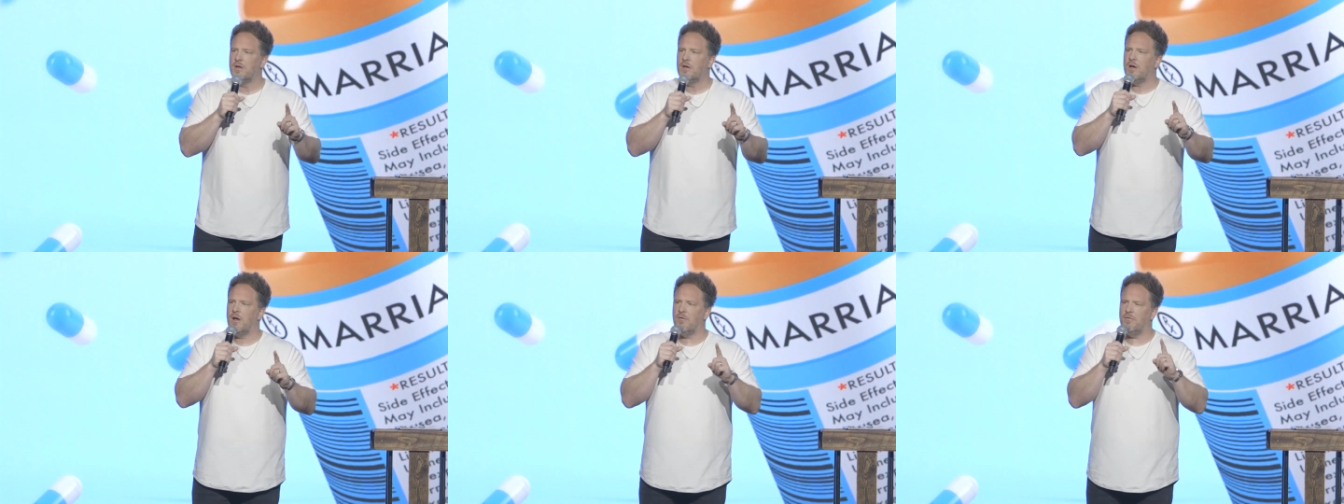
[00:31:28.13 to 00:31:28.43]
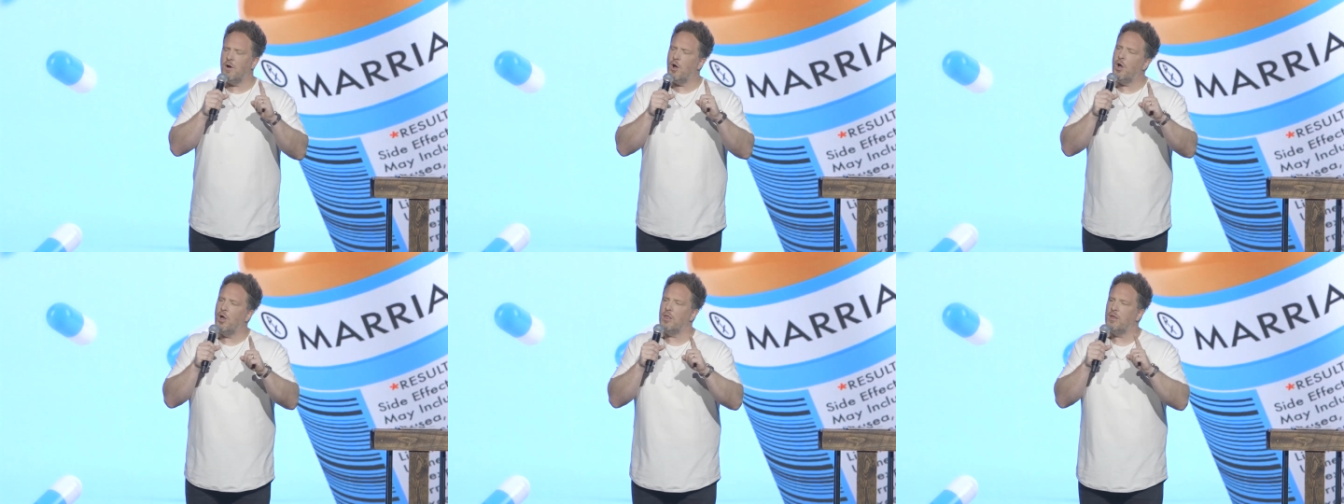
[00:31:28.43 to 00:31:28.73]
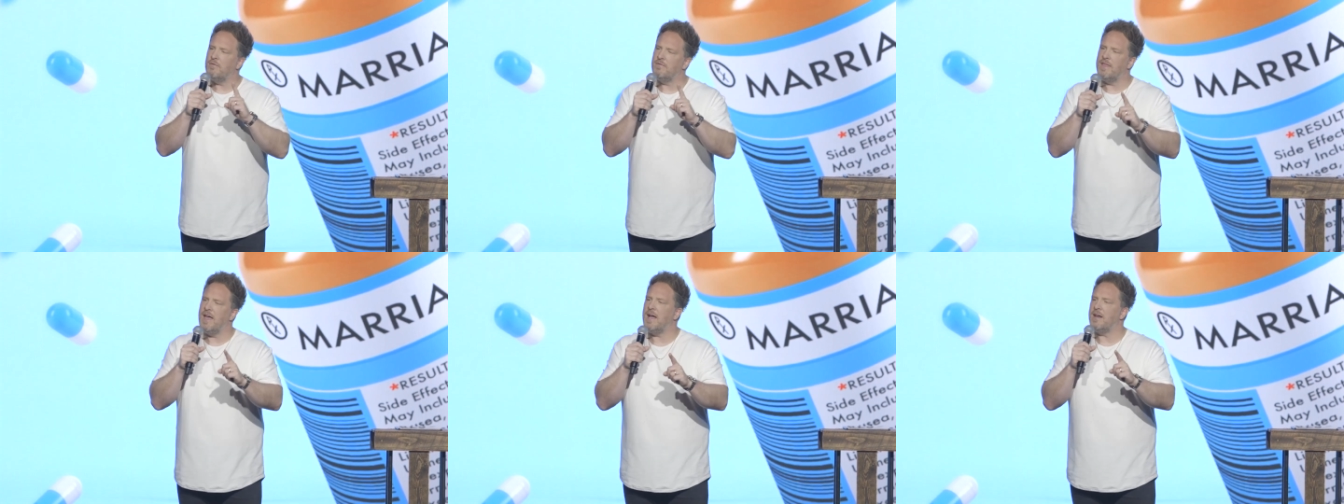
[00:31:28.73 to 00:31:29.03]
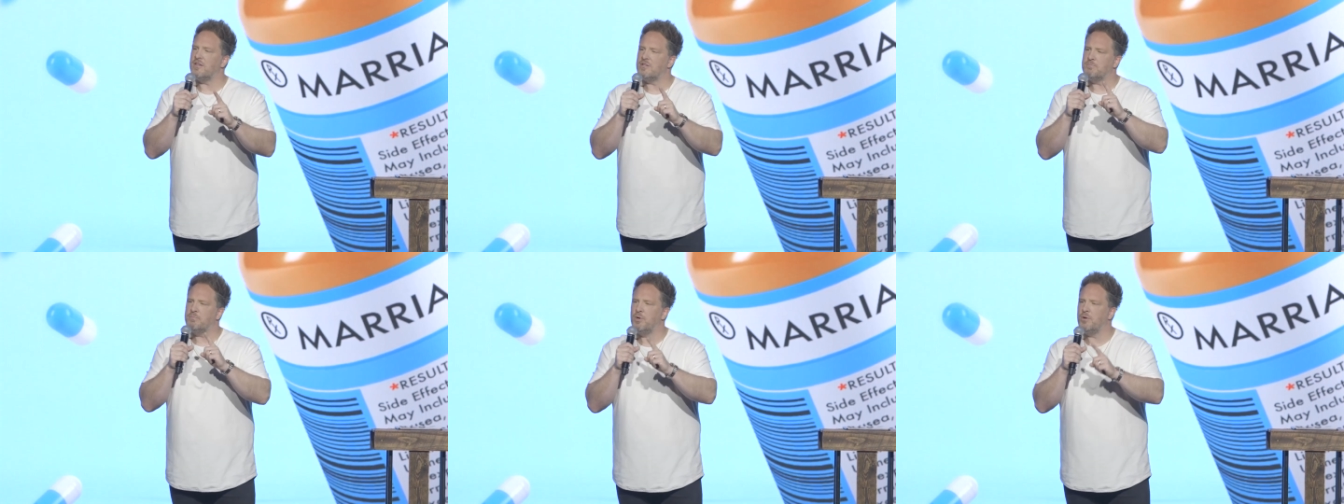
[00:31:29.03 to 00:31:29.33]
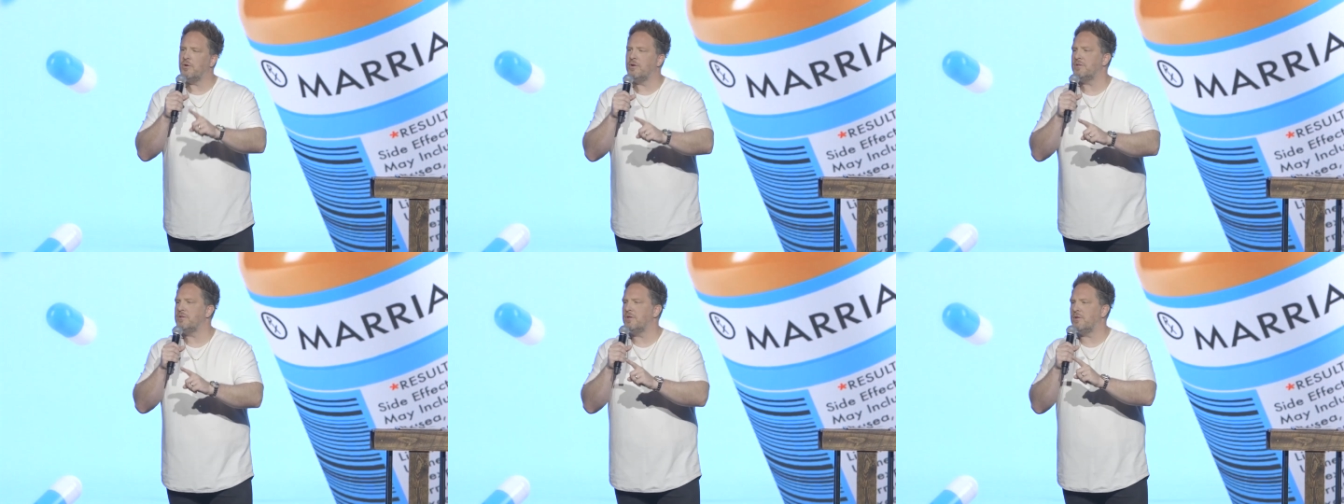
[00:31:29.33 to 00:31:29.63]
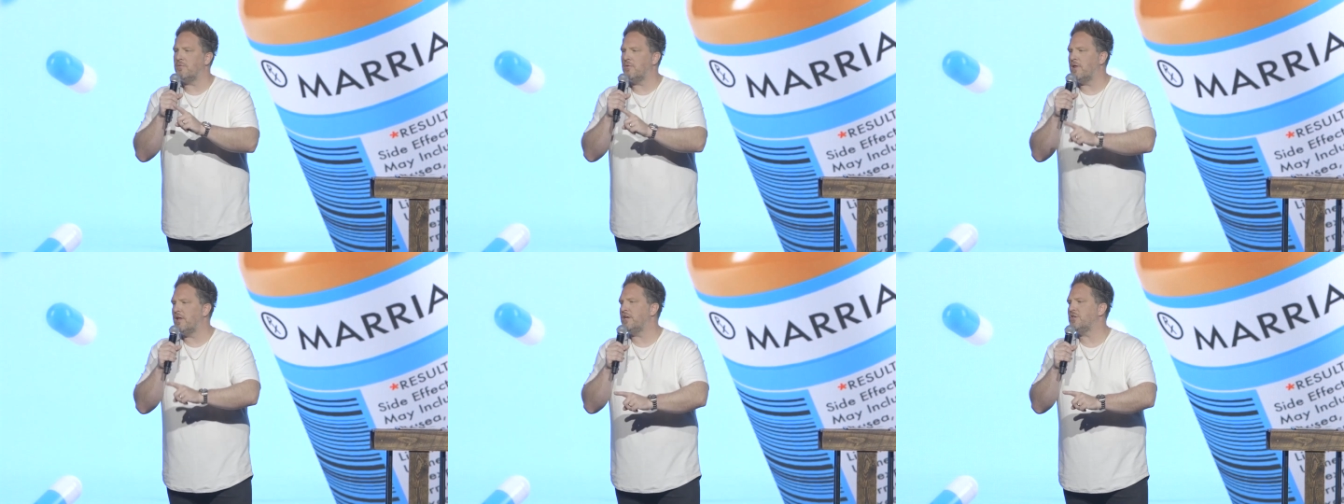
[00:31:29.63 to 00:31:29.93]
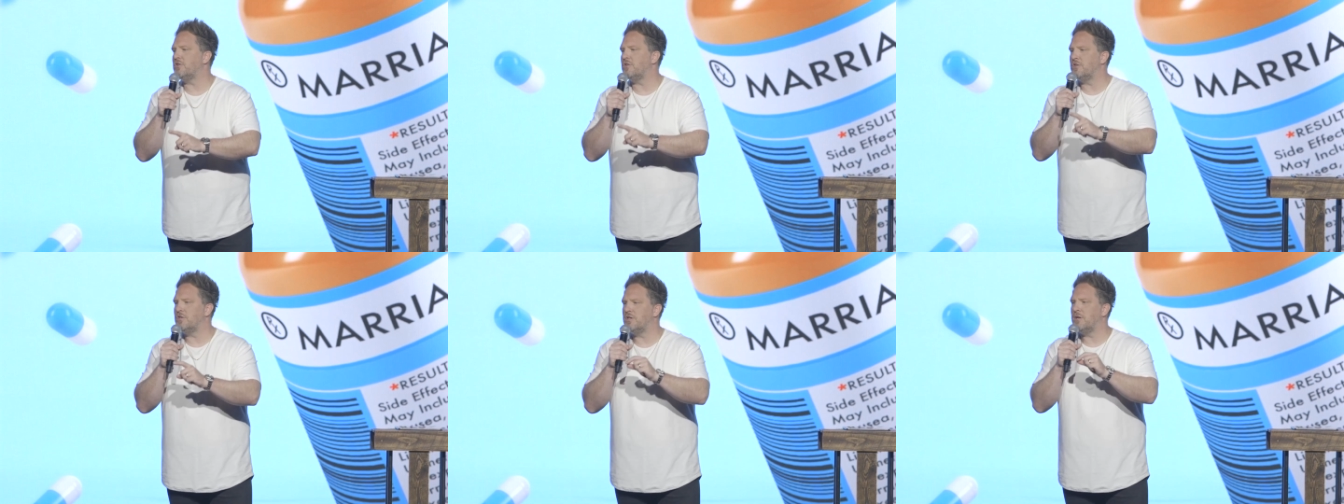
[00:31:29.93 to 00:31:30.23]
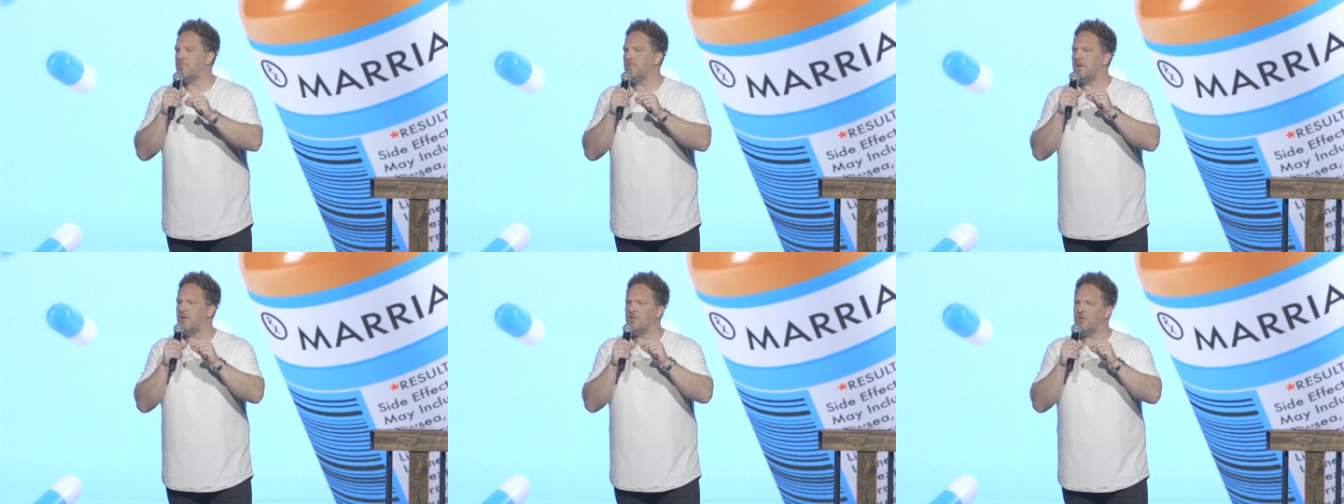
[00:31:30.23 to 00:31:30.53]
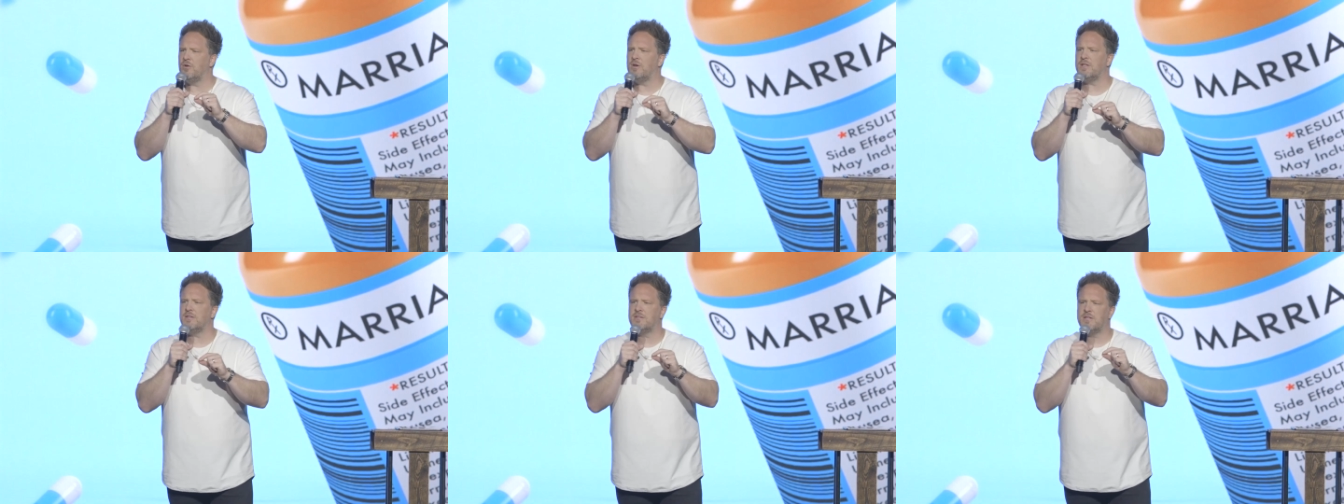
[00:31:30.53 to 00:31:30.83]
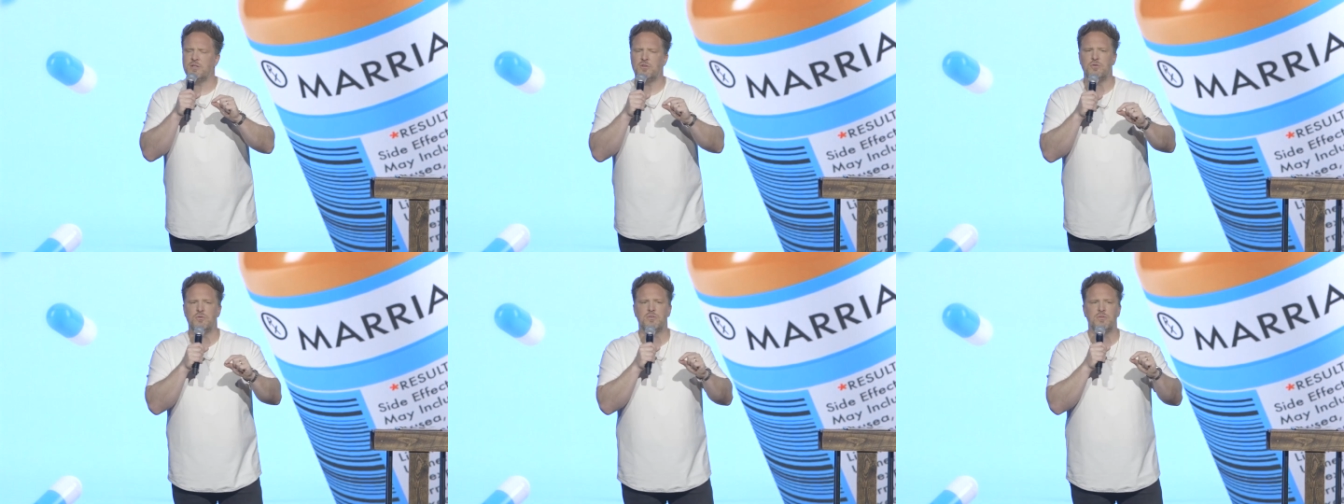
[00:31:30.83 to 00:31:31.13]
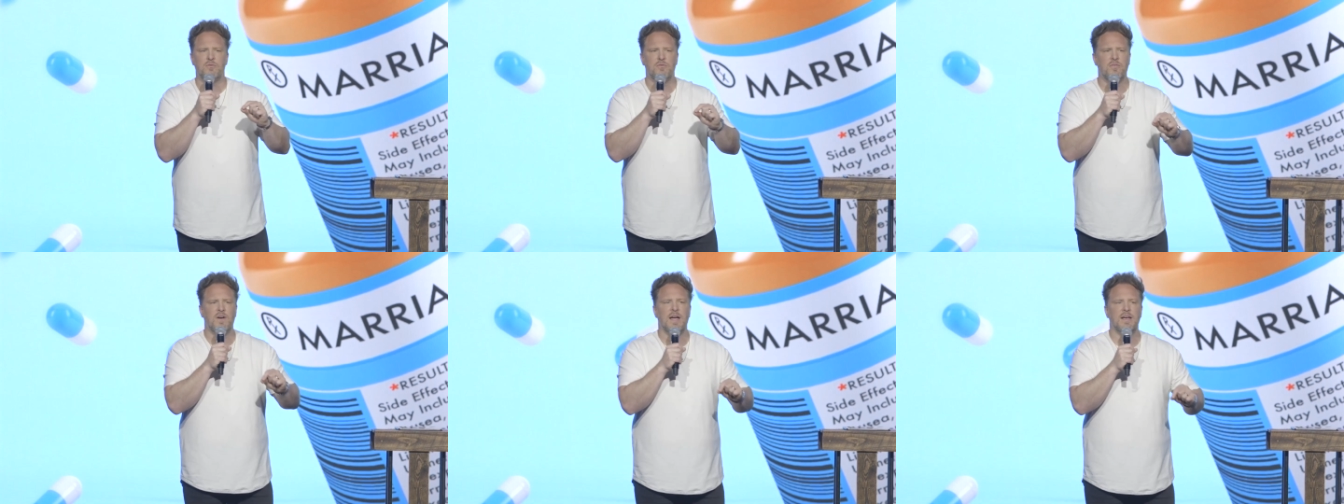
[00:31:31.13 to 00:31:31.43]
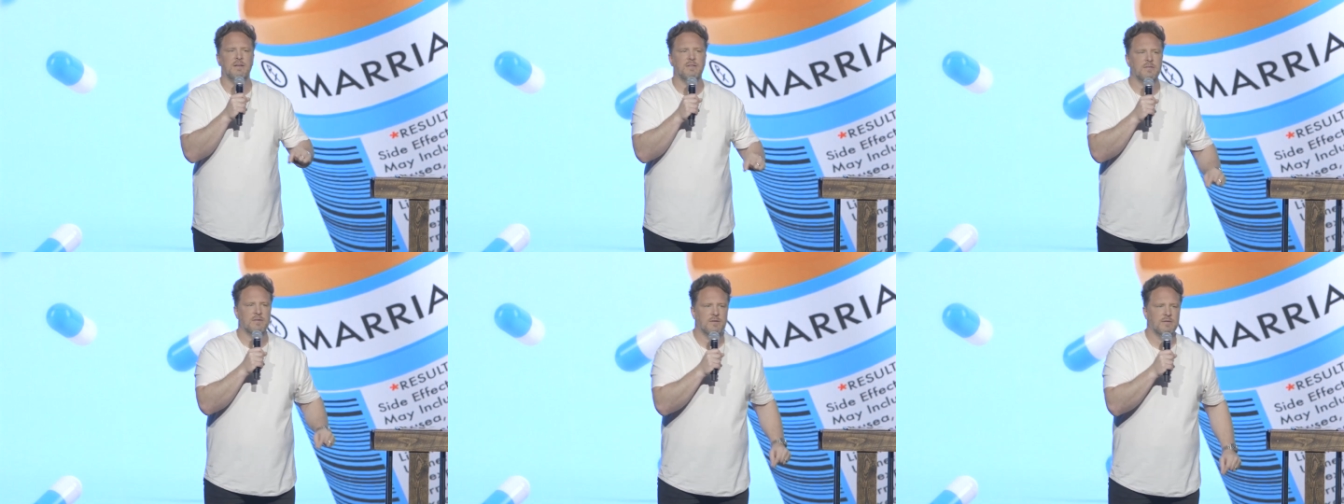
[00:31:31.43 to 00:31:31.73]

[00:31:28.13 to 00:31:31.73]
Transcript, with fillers: of all of that is put onto the relationship and you continue to fight